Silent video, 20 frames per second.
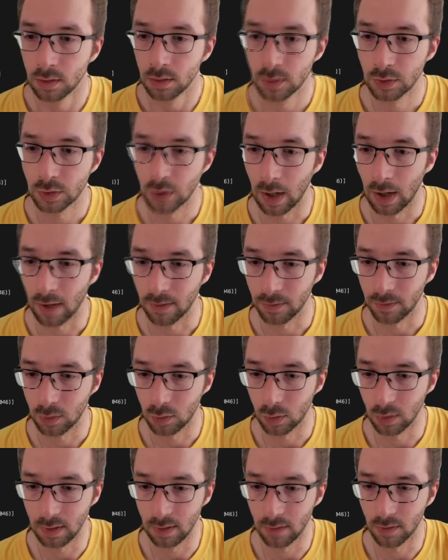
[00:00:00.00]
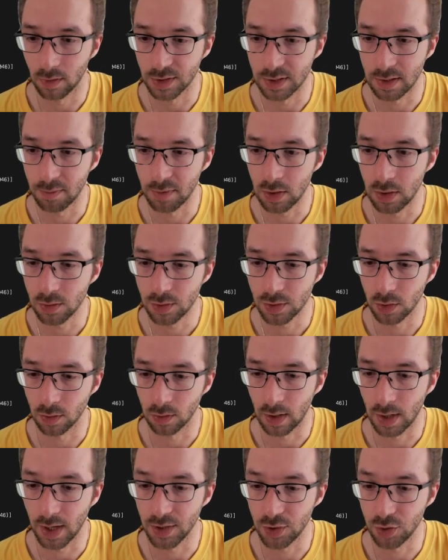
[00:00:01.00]
I have 24 CPUs, so
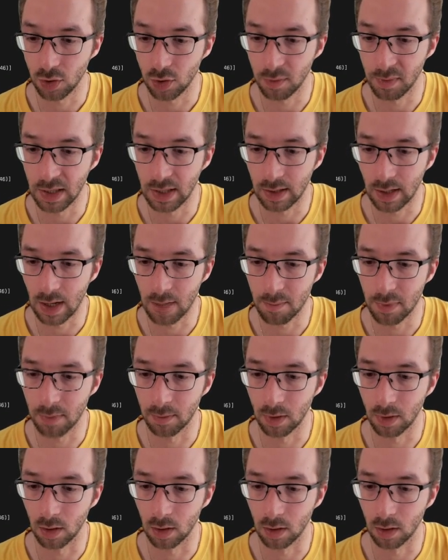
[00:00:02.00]
I should be capable